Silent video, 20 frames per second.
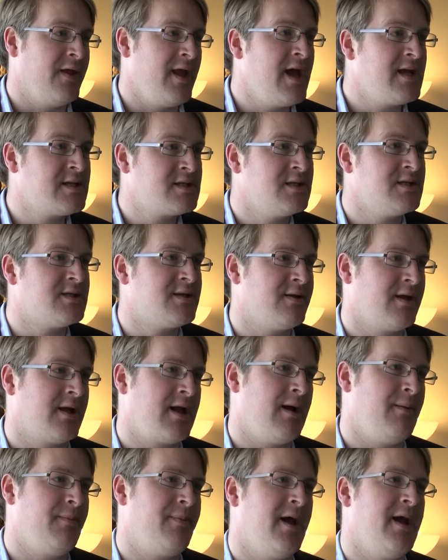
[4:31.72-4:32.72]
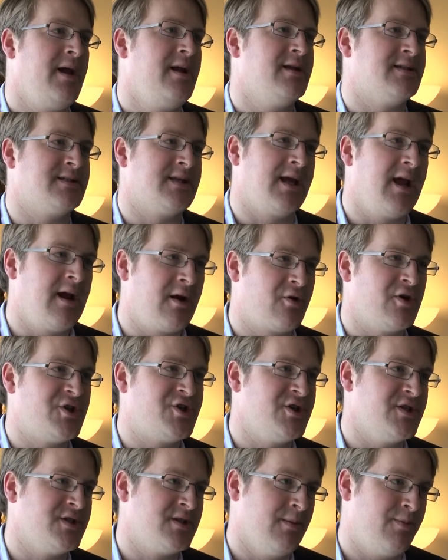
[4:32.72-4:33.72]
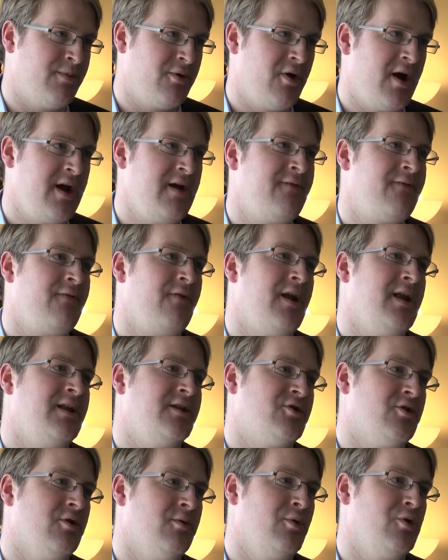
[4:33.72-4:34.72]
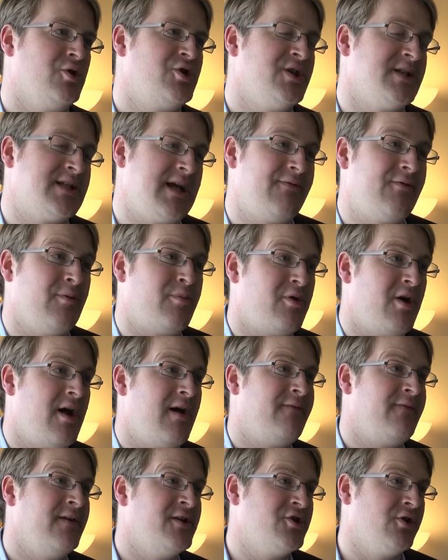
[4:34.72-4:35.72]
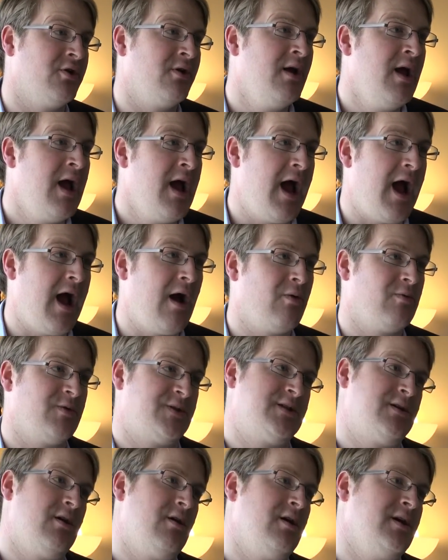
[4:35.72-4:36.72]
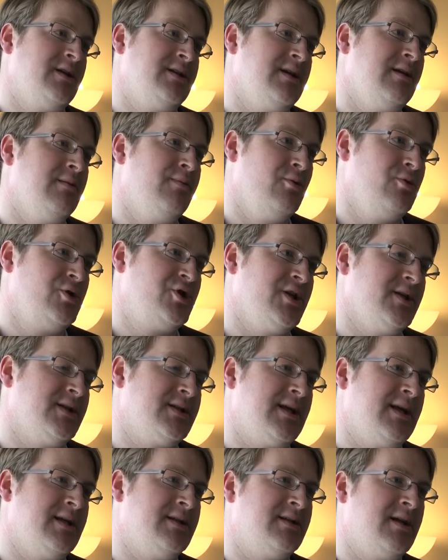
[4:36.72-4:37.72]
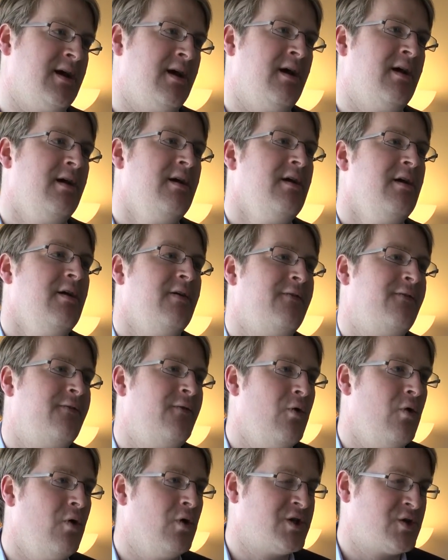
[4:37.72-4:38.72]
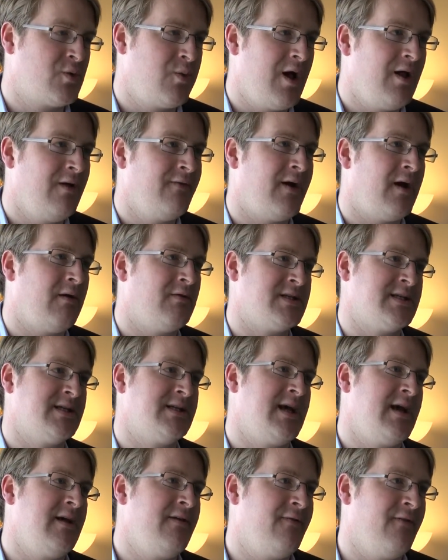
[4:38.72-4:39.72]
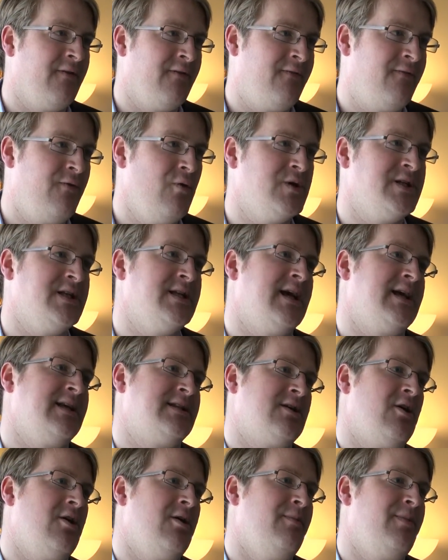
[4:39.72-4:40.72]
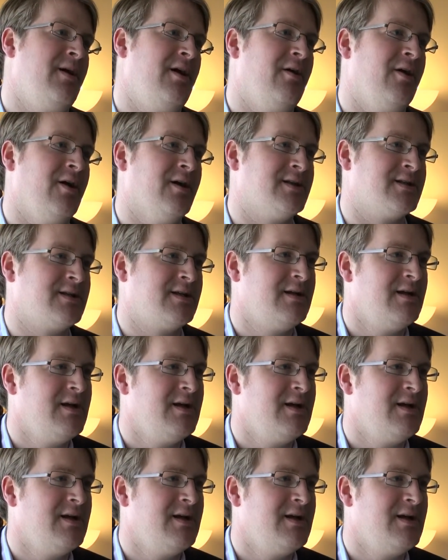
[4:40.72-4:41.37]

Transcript: The essence of the campaign is to get Christians to pray for an end to abortion, to have a prayer vigil outside the abortion centre for 12 hours a day for a 40-day time period.